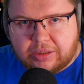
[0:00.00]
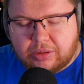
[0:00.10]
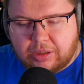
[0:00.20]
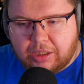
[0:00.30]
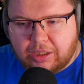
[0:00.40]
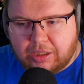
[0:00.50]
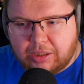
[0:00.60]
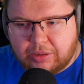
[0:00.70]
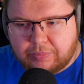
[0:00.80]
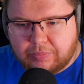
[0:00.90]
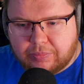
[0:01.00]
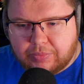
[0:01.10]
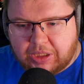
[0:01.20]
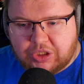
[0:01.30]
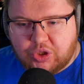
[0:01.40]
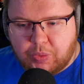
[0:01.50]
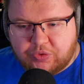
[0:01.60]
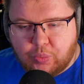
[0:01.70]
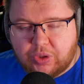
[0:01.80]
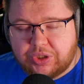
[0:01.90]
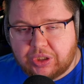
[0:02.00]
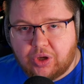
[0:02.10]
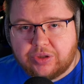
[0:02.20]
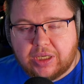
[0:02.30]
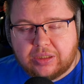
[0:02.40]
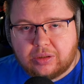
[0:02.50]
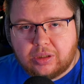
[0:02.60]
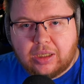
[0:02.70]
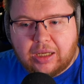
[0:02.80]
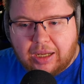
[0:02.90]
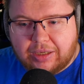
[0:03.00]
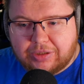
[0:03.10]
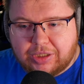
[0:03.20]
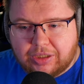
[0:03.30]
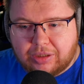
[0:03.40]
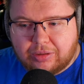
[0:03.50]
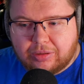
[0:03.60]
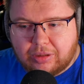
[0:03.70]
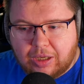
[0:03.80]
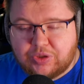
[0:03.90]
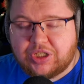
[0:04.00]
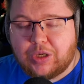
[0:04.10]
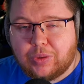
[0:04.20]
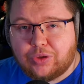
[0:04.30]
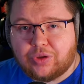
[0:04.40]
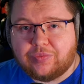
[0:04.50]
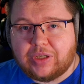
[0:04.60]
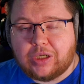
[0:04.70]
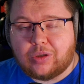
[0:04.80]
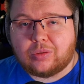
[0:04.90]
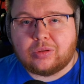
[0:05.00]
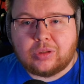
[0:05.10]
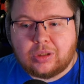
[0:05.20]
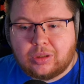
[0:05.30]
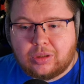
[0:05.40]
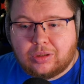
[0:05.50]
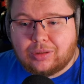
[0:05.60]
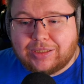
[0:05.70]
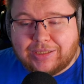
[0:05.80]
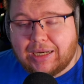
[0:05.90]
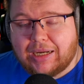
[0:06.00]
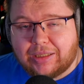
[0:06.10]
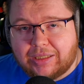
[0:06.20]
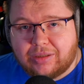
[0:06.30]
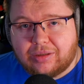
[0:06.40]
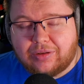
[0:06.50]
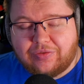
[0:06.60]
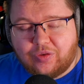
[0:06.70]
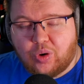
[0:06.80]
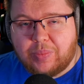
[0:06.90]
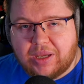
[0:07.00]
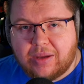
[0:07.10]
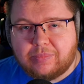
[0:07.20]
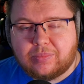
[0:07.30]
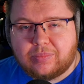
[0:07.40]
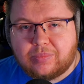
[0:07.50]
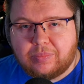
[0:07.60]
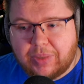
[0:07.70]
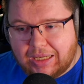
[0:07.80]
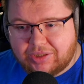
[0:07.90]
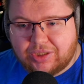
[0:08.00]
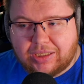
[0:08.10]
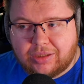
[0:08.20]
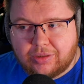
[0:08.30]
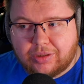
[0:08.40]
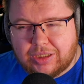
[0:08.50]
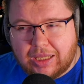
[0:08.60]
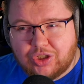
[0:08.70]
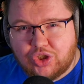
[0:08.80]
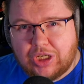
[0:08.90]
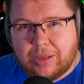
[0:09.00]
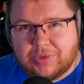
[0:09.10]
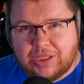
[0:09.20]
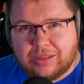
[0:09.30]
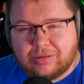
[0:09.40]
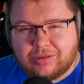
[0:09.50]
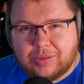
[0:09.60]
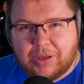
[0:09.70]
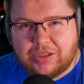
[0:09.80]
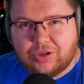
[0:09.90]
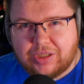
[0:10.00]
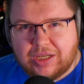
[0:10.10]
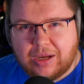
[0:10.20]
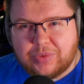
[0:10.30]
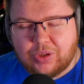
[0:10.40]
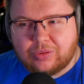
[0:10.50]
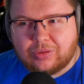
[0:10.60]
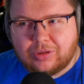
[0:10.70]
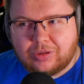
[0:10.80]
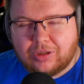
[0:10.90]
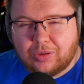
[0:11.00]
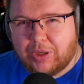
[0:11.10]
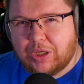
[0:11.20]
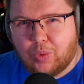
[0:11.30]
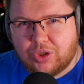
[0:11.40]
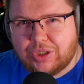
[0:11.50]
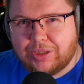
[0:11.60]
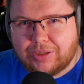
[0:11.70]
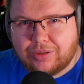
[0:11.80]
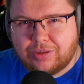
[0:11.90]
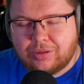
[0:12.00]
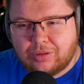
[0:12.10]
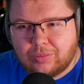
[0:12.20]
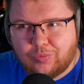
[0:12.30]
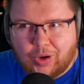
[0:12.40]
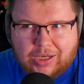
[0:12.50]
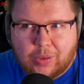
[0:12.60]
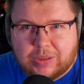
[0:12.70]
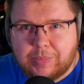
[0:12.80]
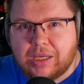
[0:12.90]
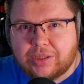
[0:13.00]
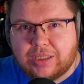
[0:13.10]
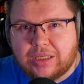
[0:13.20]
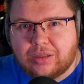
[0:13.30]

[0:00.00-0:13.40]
Thank you so much for watching the content, and I'll see you in another video daily at 4 p.m. BST/GMT, depending on the time zone and when you're watching this. Right now it's BST.